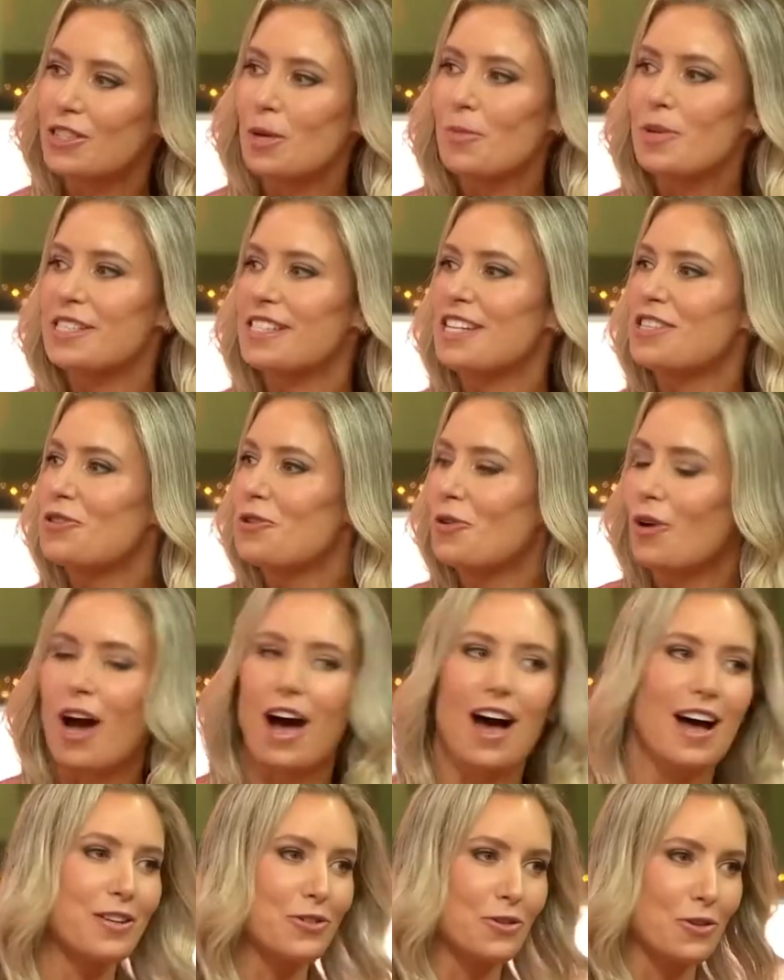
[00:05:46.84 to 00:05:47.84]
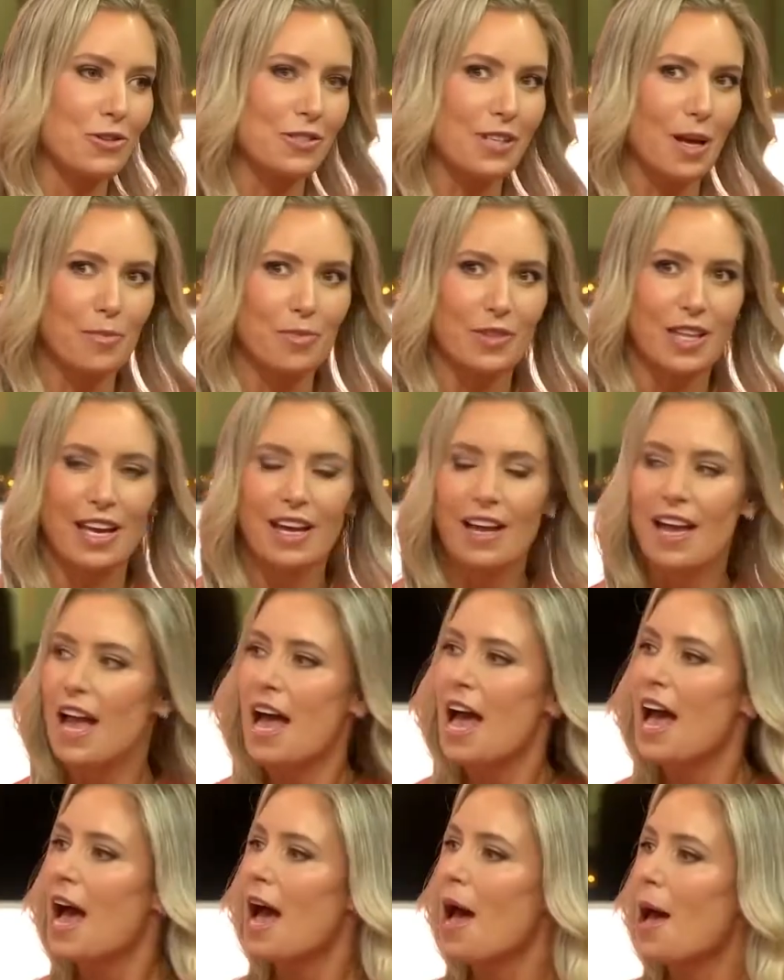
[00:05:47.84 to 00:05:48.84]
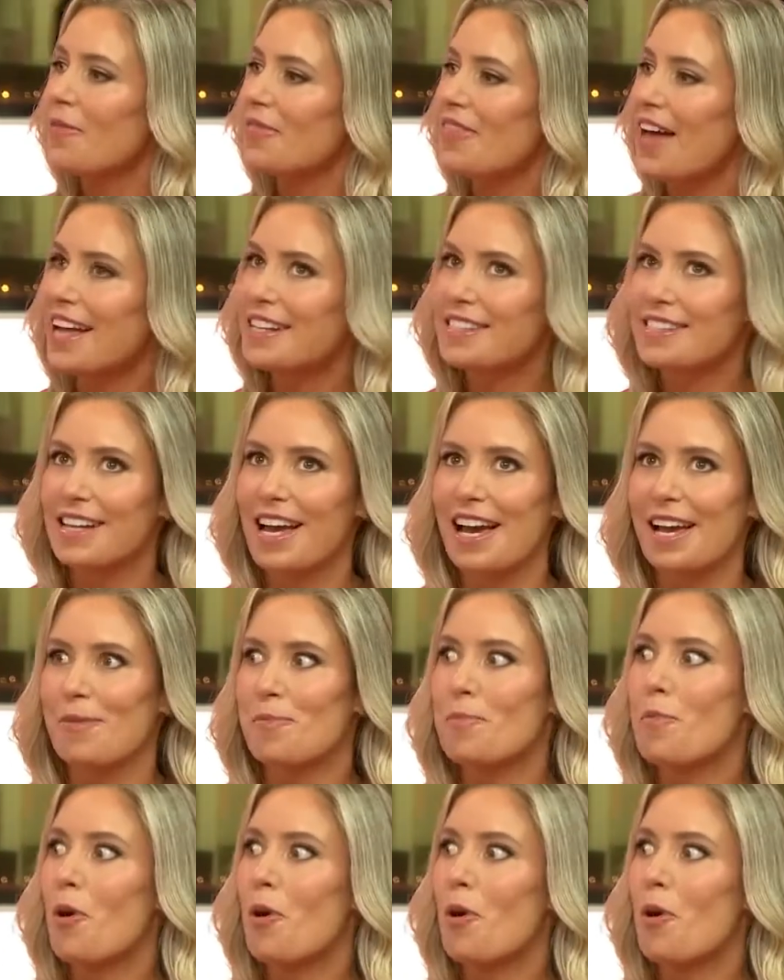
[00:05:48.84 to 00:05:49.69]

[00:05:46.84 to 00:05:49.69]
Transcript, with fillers: if someone says you can't do something, that's like